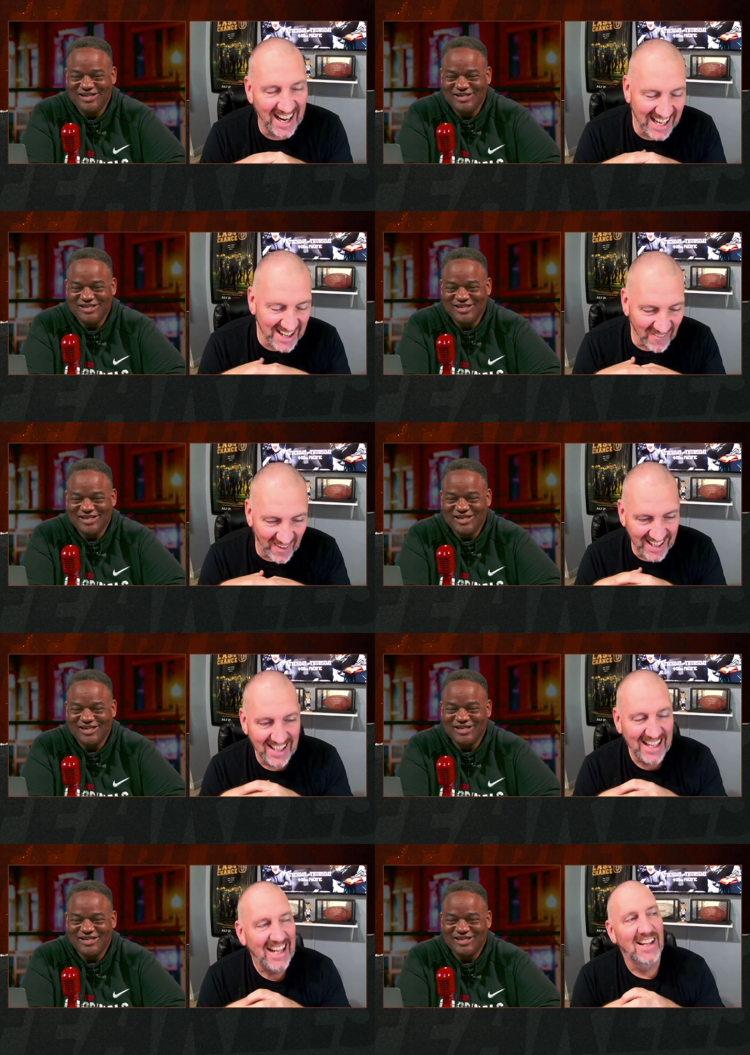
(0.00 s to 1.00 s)
Speaker 1: anyone?
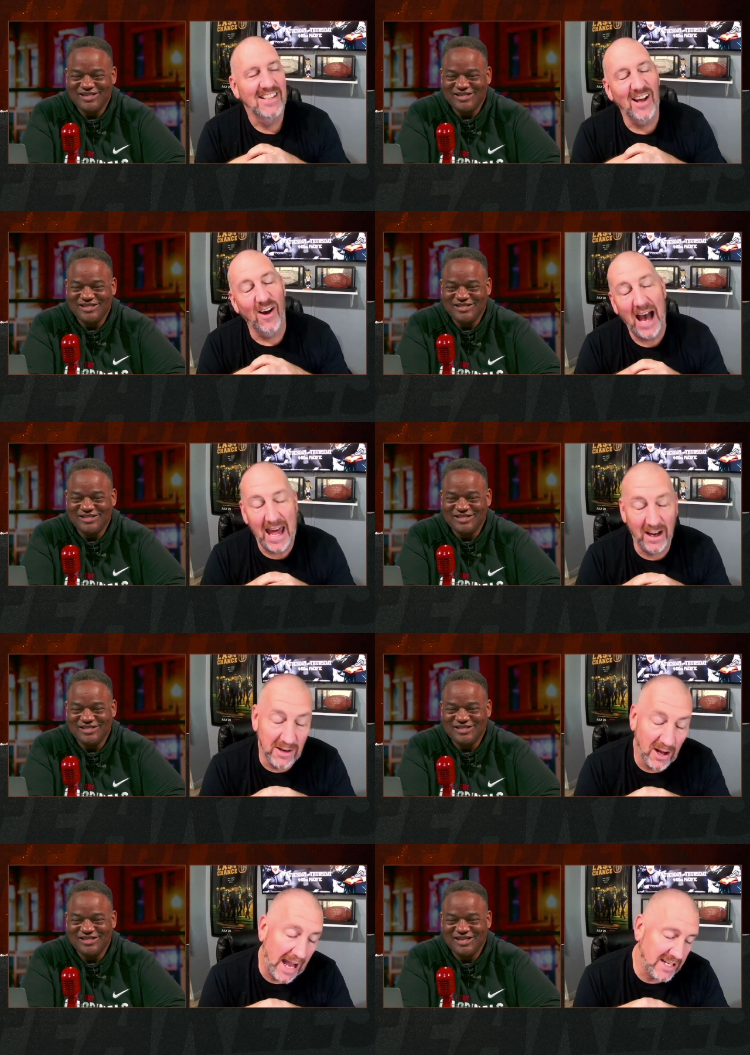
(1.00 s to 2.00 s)
So I
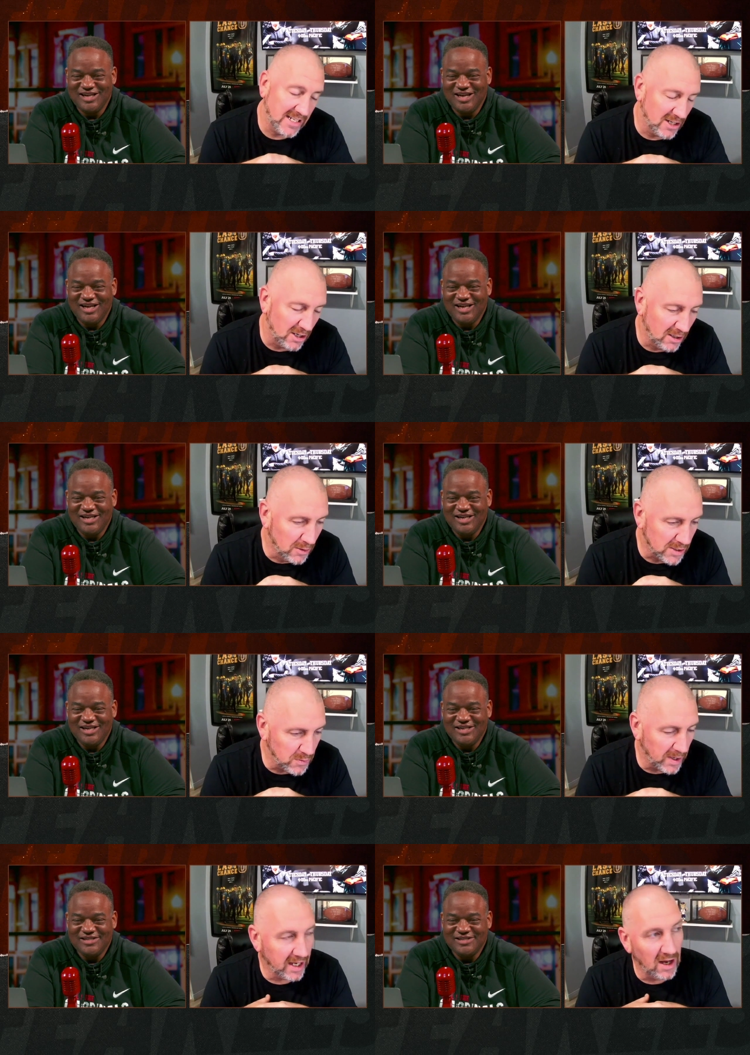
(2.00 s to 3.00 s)
don't know. I just heard Louis
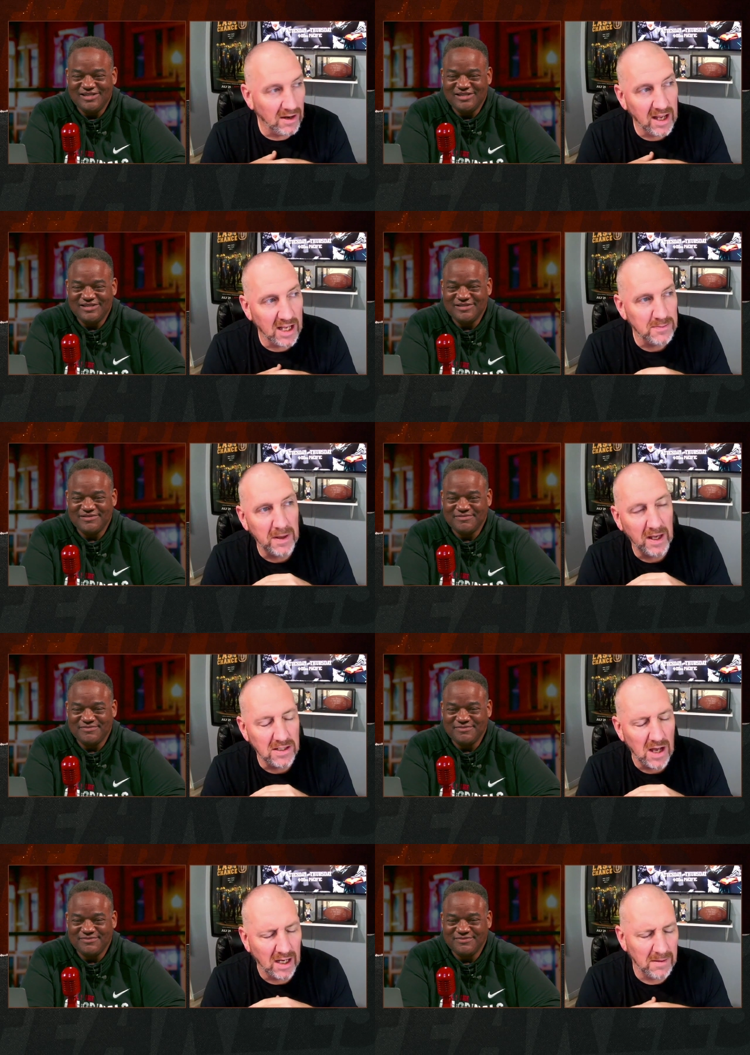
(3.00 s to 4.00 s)
Riddick on E S P
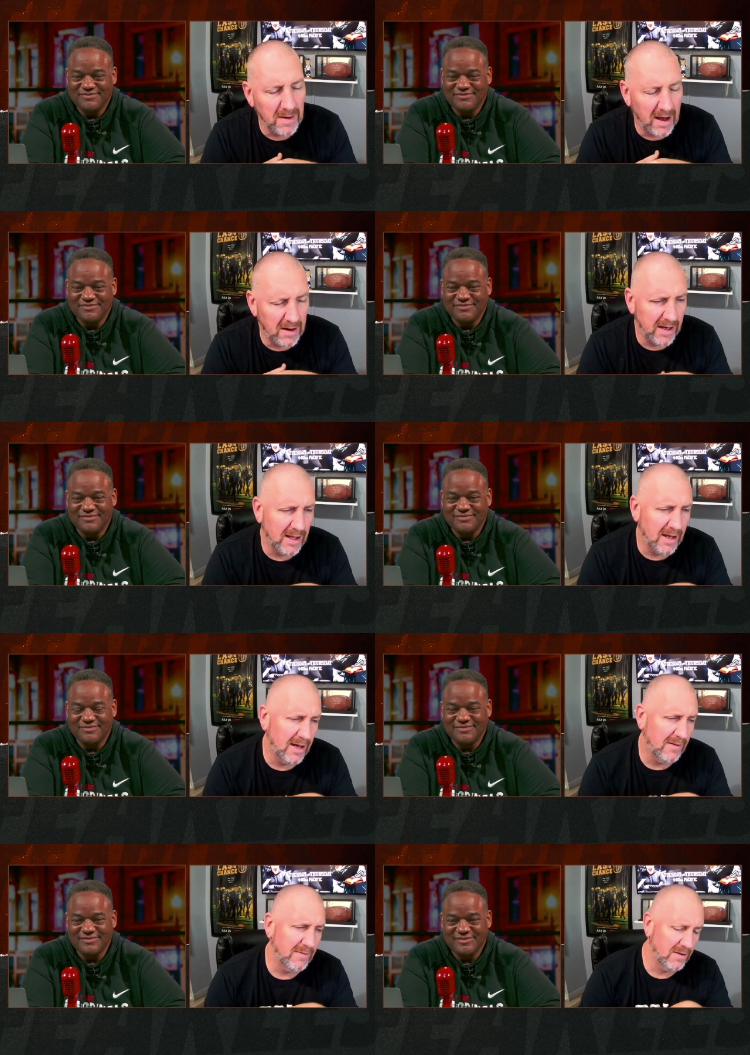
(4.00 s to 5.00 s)
N talking about it.
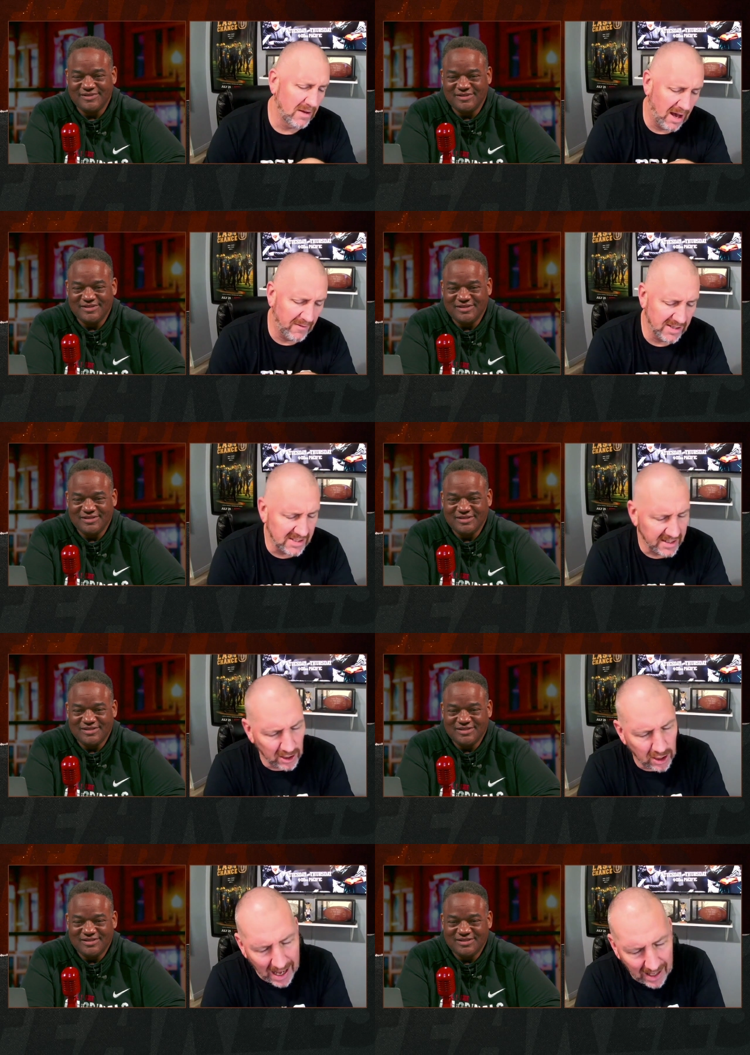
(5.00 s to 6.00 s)
Uh, obviously,
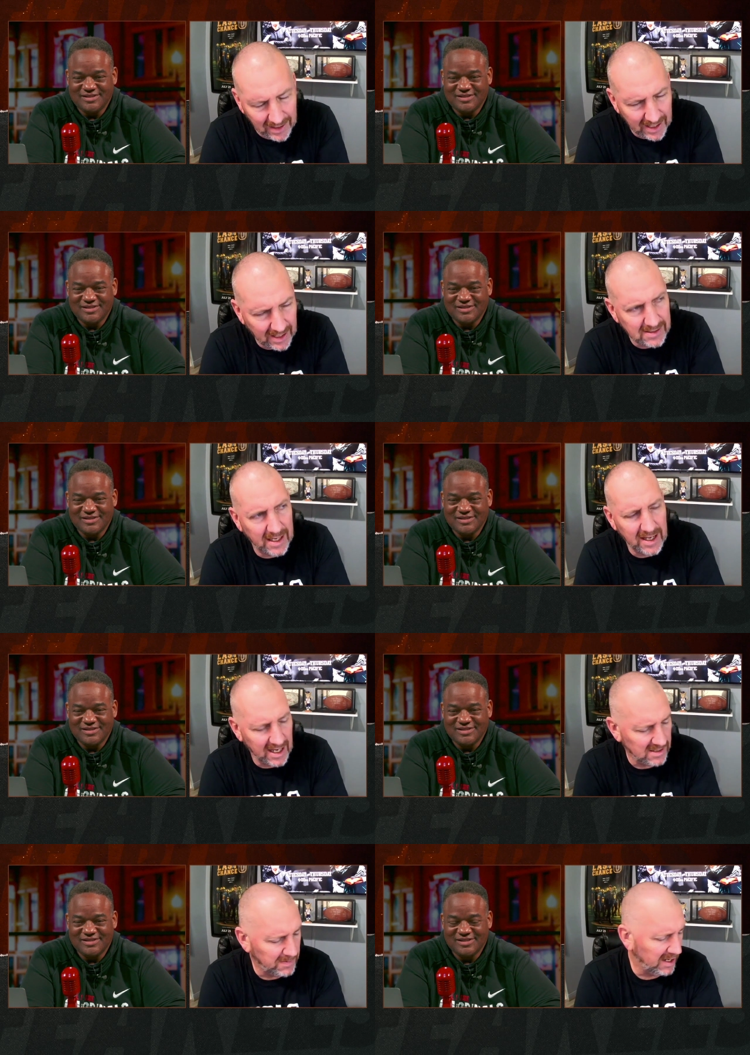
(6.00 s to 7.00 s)
their colleagues at
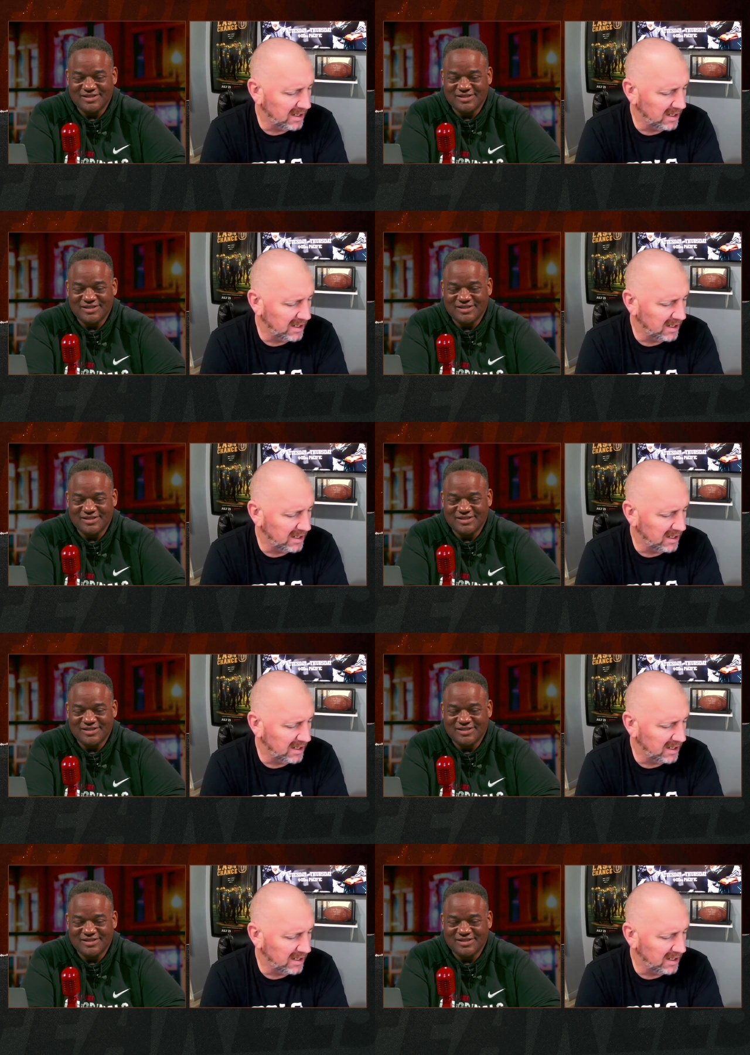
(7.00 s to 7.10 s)
E S P